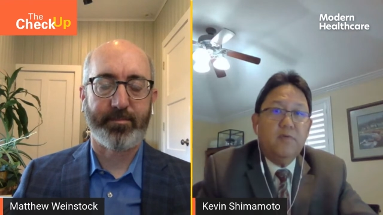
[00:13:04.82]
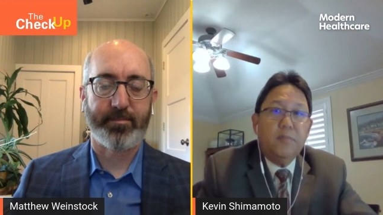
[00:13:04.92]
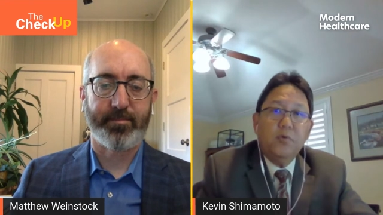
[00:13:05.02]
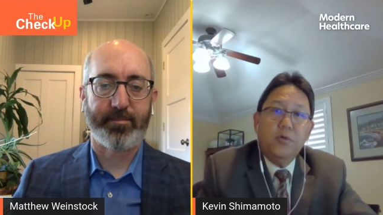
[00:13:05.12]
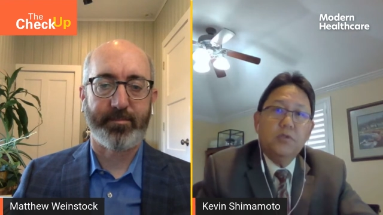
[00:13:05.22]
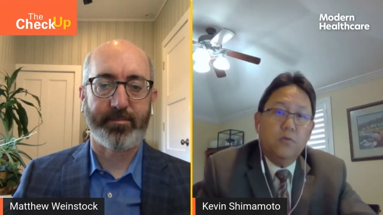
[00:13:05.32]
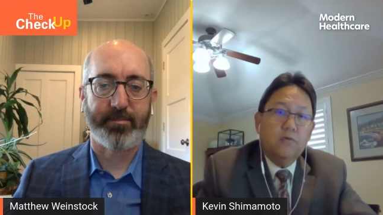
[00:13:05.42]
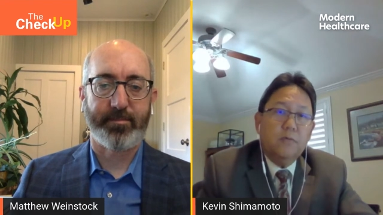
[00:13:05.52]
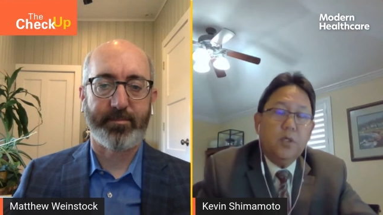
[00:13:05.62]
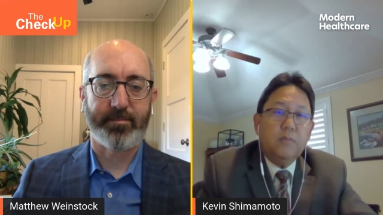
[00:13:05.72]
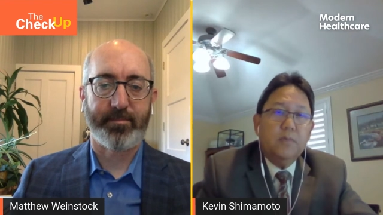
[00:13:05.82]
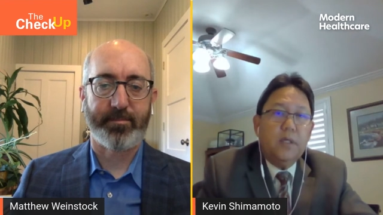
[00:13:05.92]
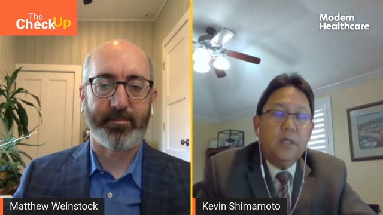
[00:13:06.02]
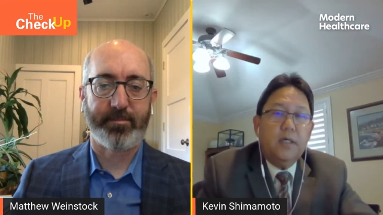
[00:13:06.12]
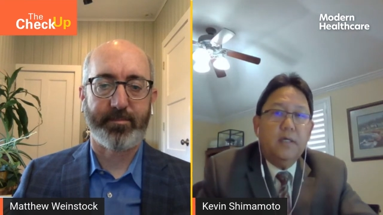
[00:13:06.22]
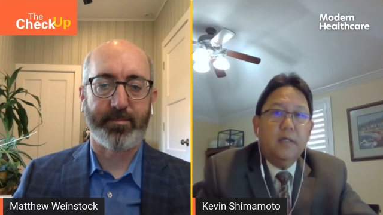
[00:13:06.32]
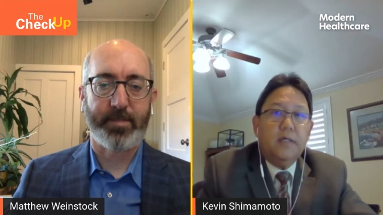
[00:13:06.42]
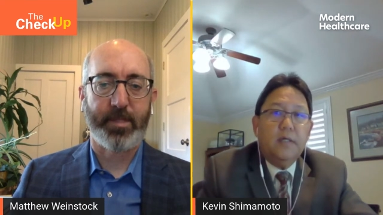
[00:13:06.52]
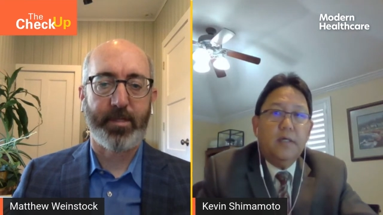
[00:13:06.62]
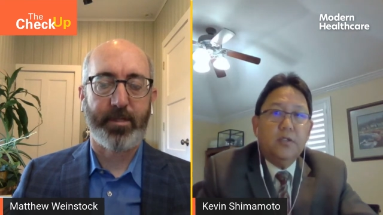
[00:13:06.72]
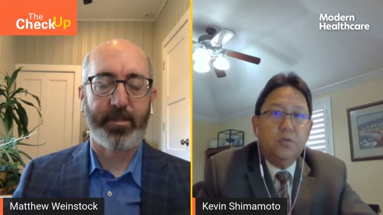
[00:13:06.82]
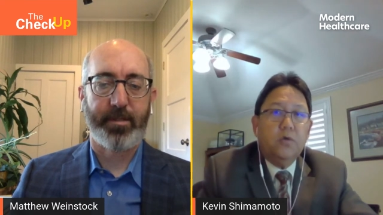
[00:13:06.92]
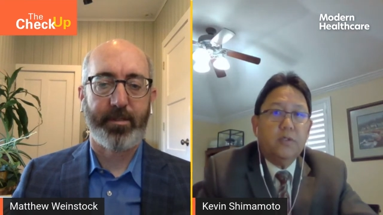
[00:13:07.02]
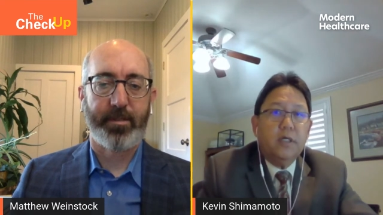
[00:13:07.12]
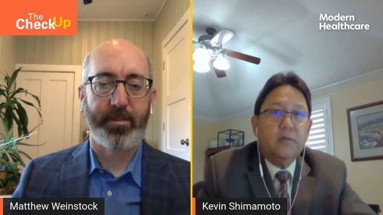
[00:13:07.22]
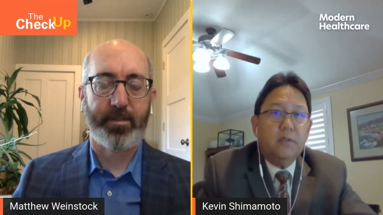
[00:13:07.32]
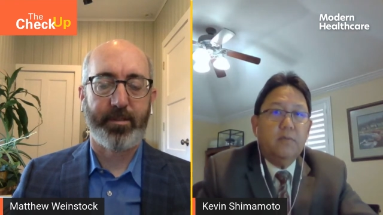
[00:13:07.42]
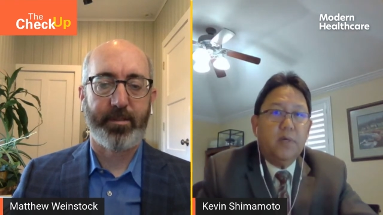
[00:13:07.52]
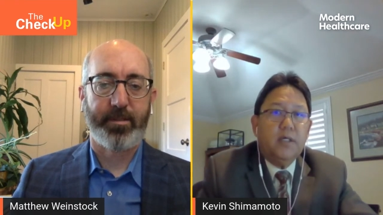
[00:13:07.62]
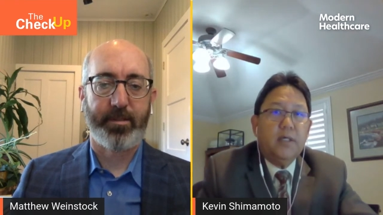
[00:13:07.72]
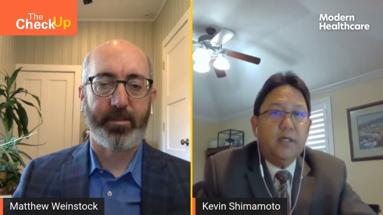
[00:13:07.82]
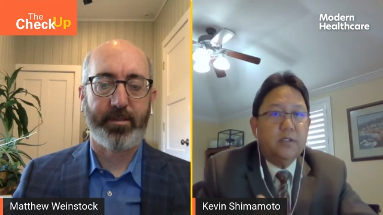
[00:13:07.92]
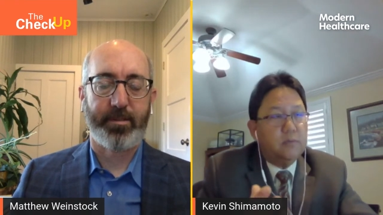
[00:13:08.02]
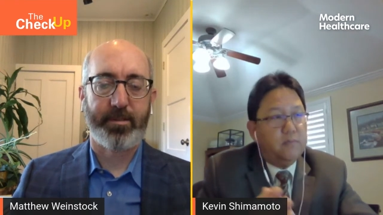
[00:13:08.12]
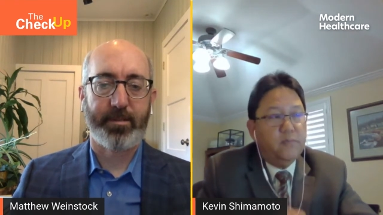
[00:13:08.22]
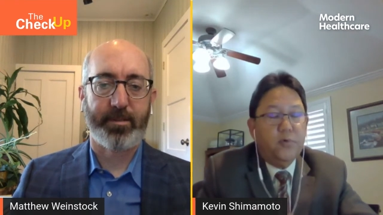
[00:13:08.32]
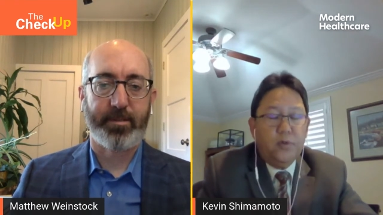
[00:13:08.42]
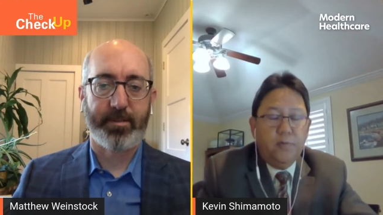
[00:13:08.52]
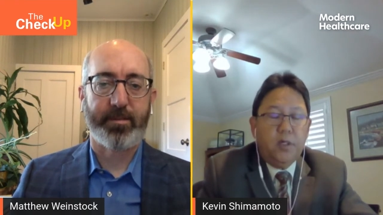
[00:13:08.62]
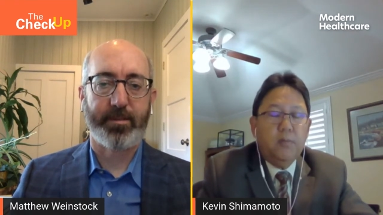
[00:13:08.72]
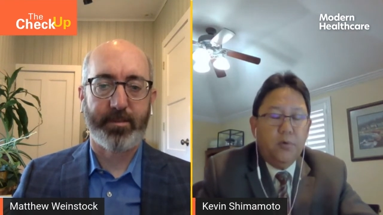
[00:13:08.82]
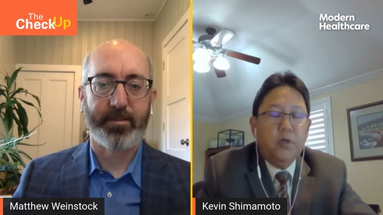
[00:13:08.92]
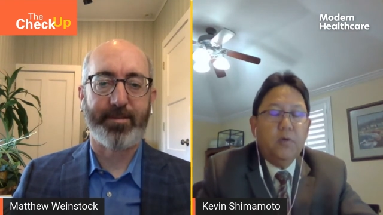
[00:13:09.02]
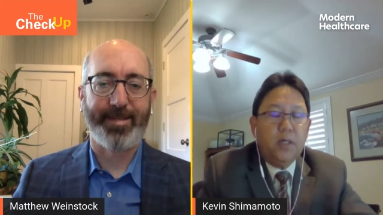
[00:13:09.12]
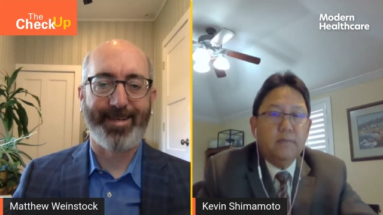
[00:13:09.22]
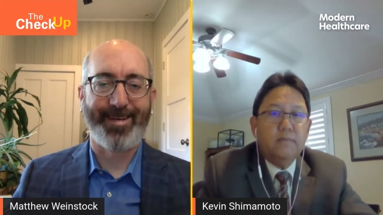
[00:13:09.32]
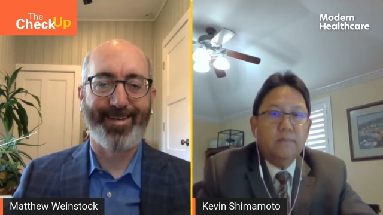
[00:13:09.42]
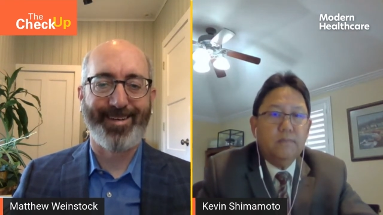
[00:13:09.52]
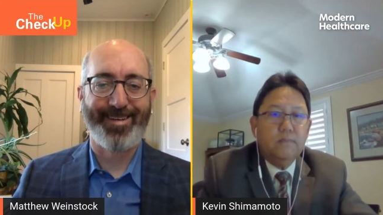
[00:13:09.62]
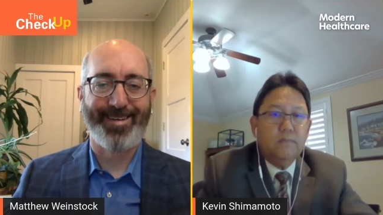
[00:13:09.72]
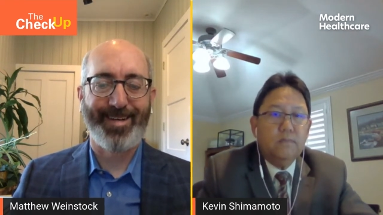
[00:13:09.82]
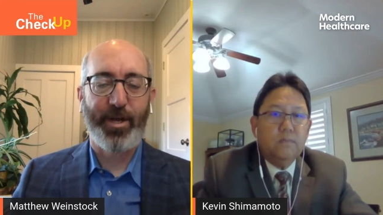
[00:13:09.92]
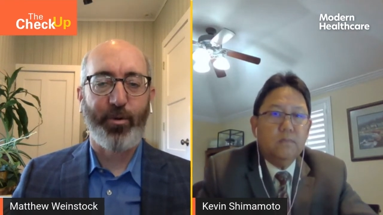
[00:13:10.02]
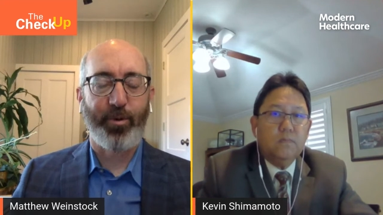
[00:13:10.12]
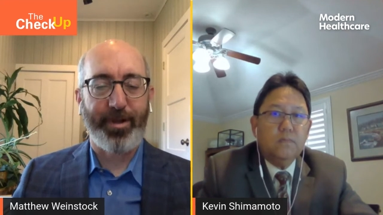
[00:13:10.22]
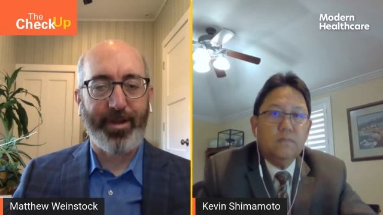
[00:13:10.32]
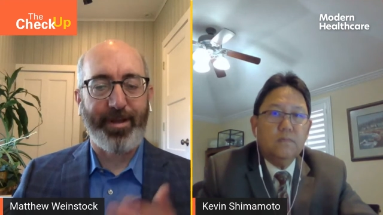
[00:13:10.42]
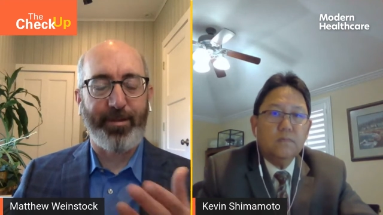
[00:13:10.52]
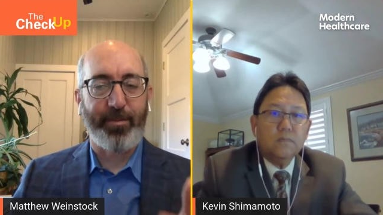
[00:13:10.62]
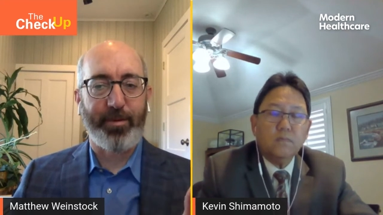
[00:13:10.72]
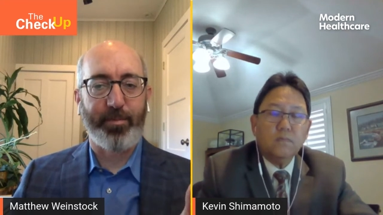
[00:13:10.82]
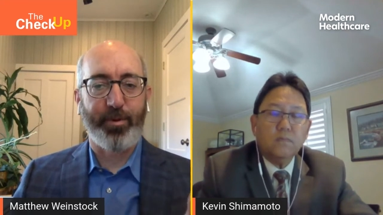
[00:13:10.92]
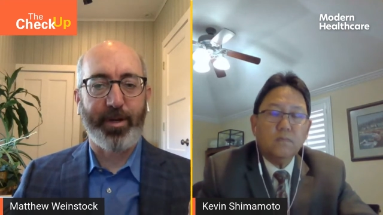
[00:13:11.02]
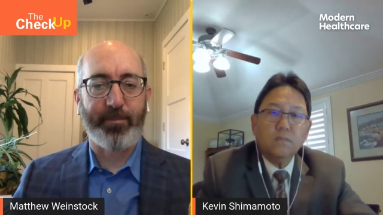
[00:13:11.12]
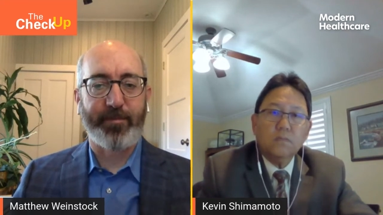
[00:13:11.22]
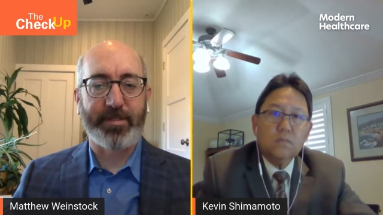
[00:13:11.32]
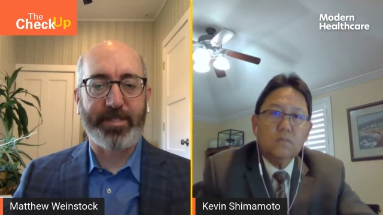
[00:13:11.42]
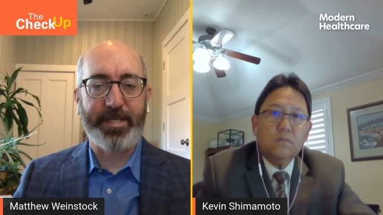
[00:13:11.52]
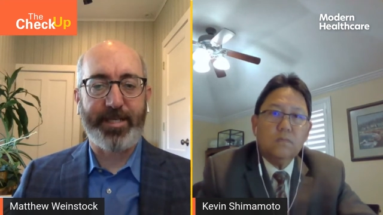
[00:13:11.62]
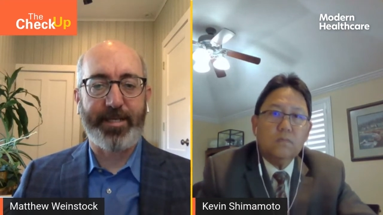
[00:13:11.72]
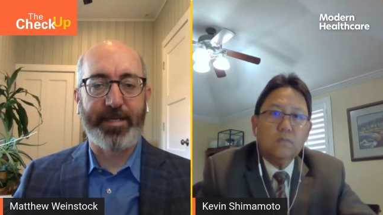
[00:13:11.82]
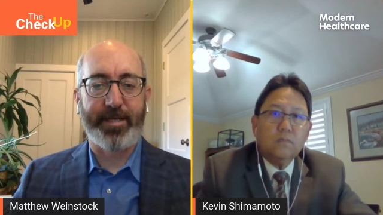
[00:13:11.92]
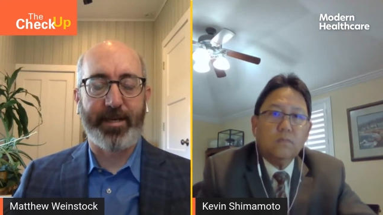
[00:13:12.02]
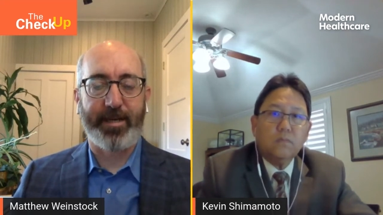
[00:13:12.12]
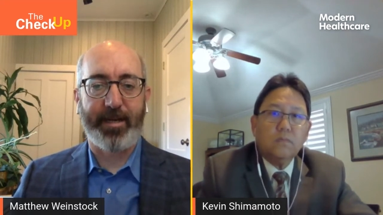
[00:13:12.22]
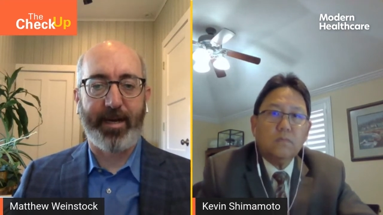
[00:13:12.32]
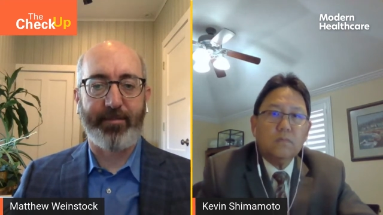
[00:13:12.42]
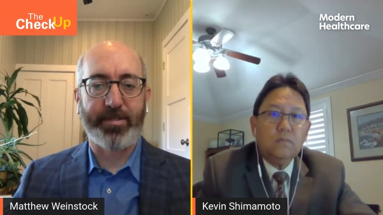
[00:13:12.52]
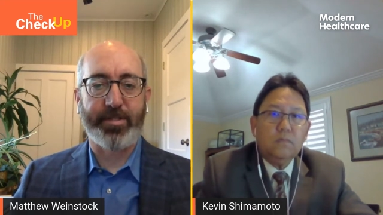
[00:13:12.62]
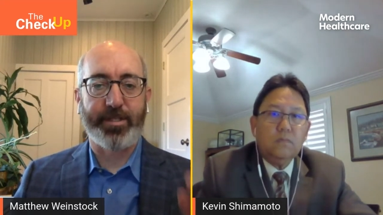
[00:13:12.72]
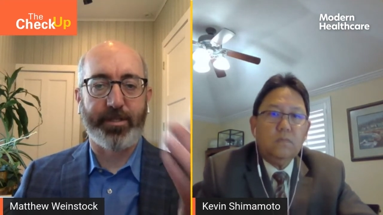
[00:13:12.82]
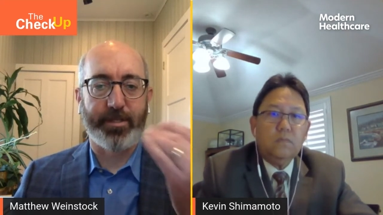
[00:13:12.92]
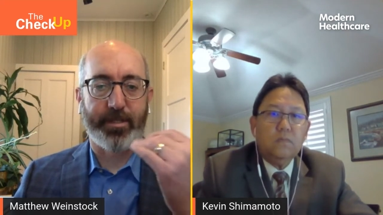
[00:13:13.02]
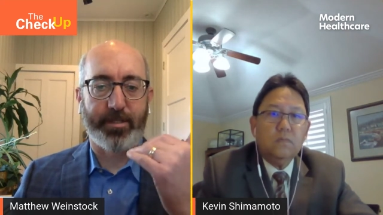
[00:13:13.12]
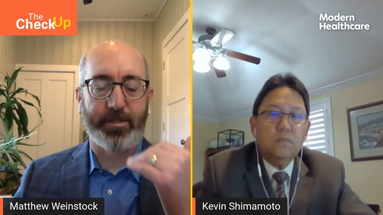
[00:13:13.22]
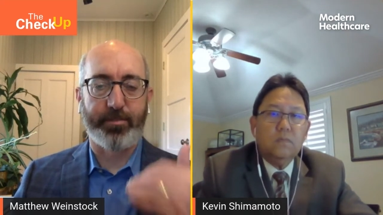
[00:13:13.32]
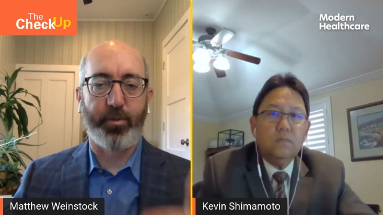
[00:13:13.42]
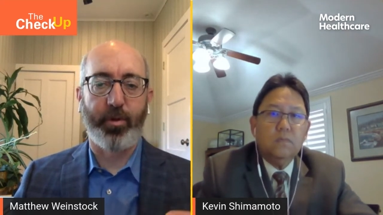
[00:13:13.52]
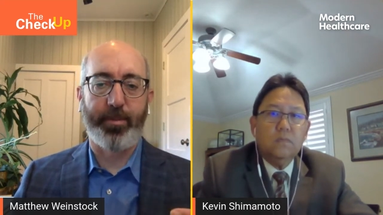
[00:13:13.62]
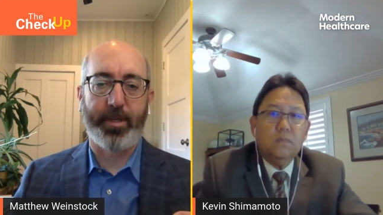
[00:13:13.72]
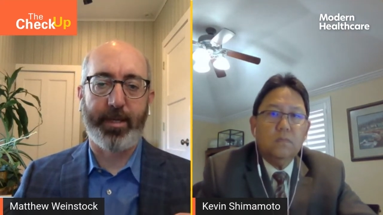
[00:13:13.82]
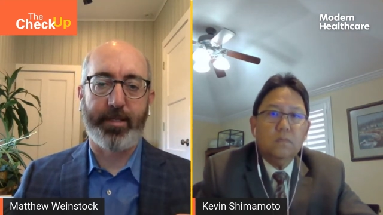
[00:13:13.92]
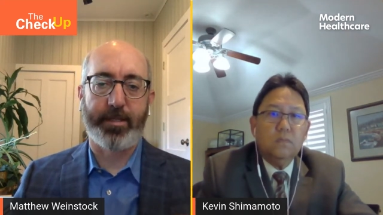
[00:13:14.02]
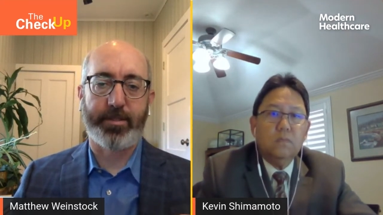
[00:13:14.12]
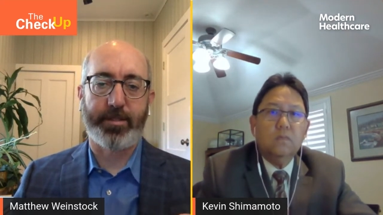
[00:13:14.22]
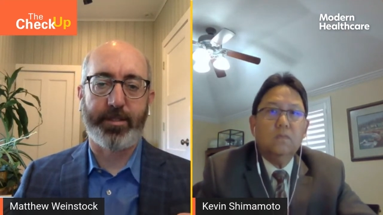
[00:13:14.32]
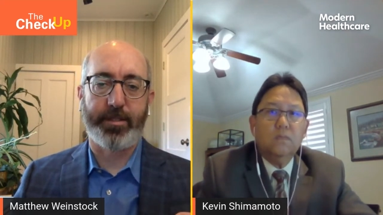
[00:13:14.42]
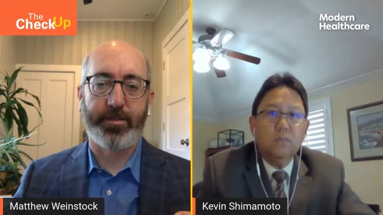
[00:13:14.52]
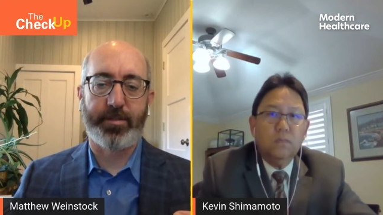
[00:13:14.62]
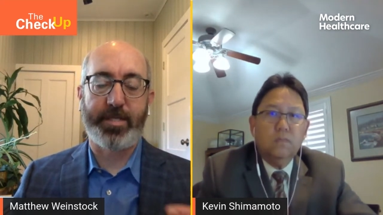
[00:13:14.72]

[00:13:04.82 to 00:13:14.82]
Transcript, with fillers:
Speaker 1: our employees work from home. And uh, it's worked out in my case pretty, pretty well.
Speaker 2: Yeah. Well, you, you bring up fatigue, and, and obviously, a, a deployment like this is